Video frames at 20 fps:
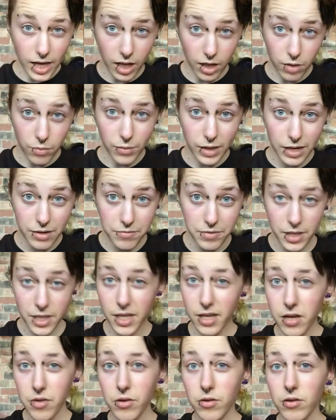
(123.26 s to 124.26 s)
Halloween
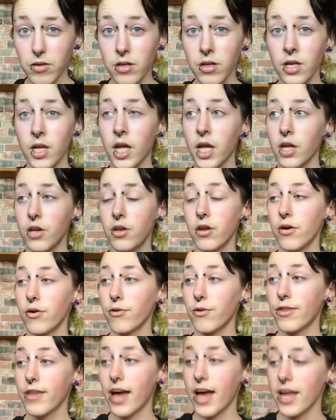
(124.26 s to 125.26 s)
video
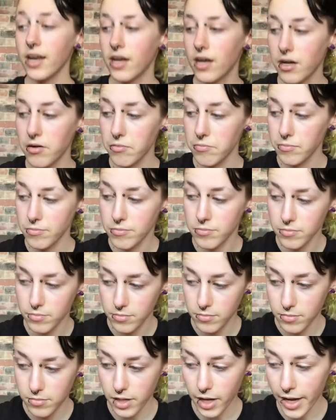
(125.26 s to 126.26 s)
know that um,
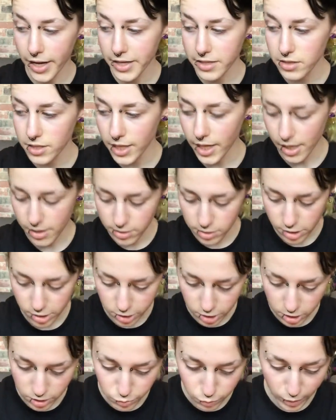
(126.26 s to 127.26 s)
I intend to
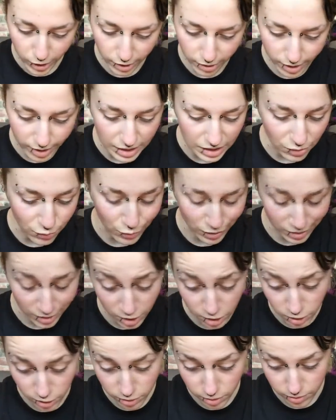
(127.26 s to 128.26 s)
just wear Halloween
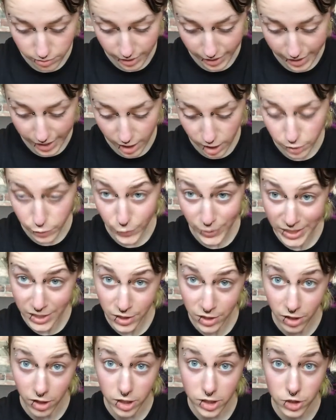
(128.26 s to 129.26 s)
like Halloween
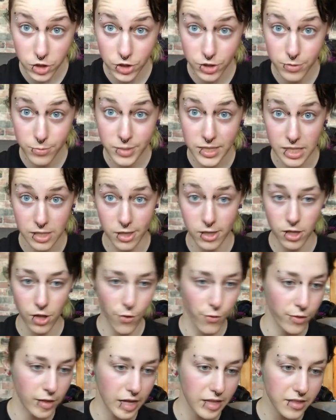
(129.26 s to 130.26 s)
costumes as
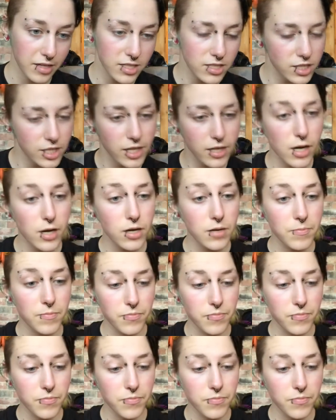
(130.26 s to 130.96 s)
clothing this year.